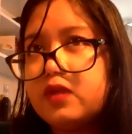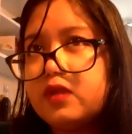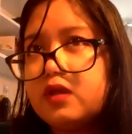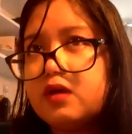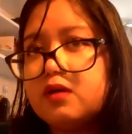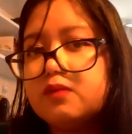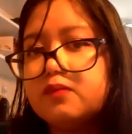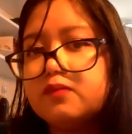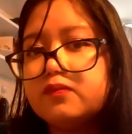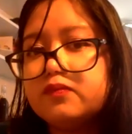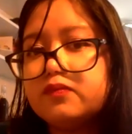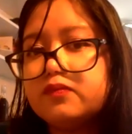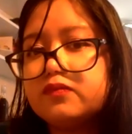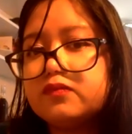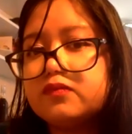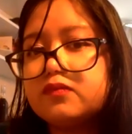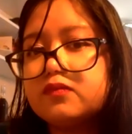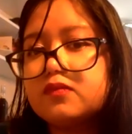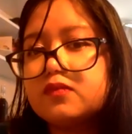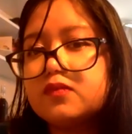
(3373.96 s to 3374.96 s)
um,
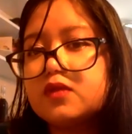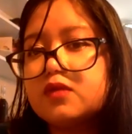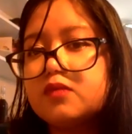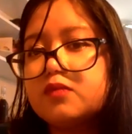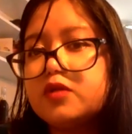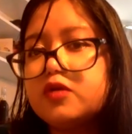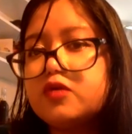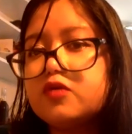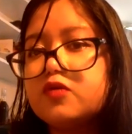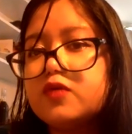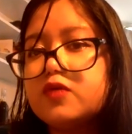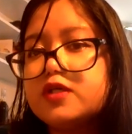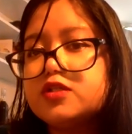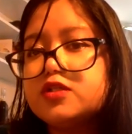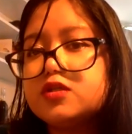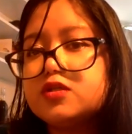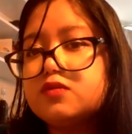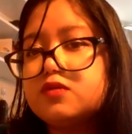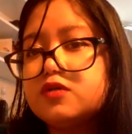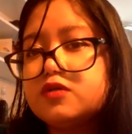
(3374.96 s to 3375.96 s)
but your
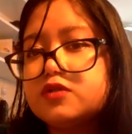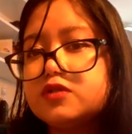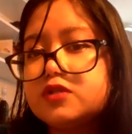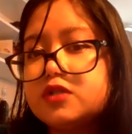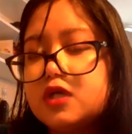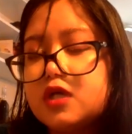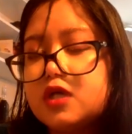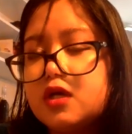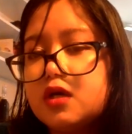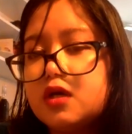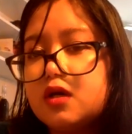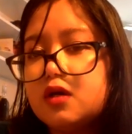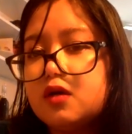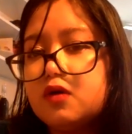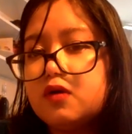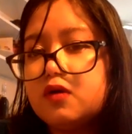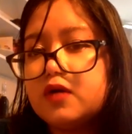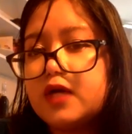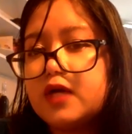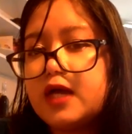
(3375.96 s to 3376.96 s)
question was
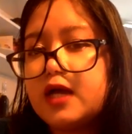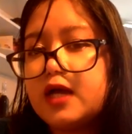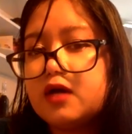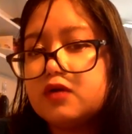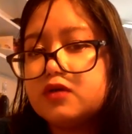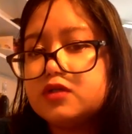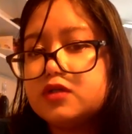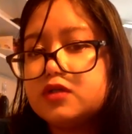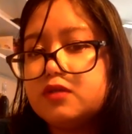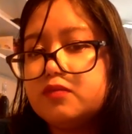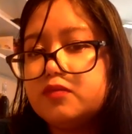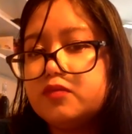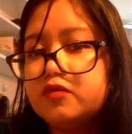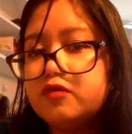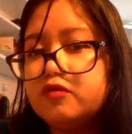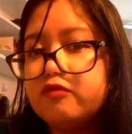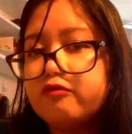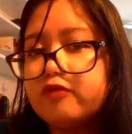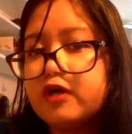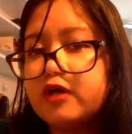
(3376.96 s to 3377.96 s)
on how to
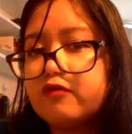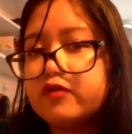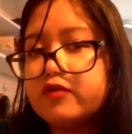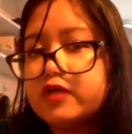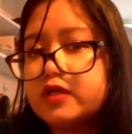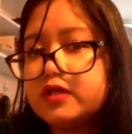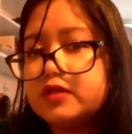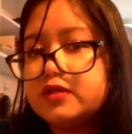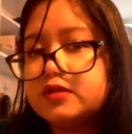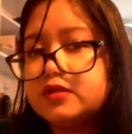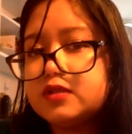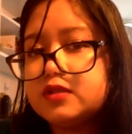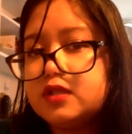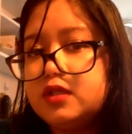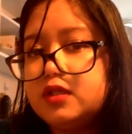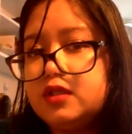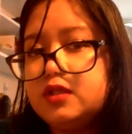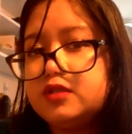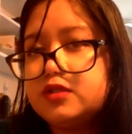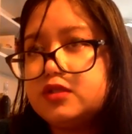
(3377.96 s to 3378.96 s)
improve governance.
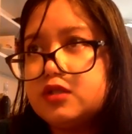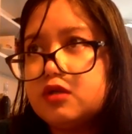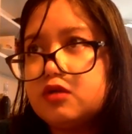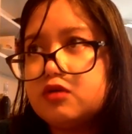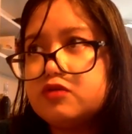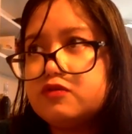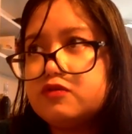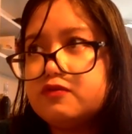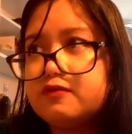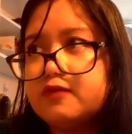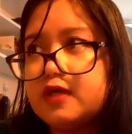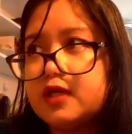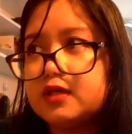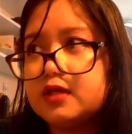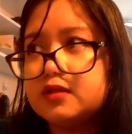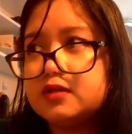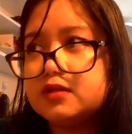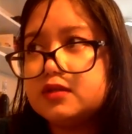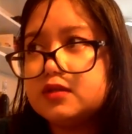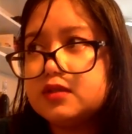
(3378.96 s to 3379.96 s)
It, it's a lot of
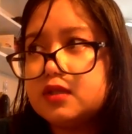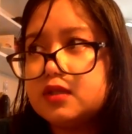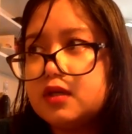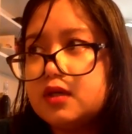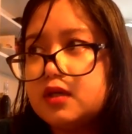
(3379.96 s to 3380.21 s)
things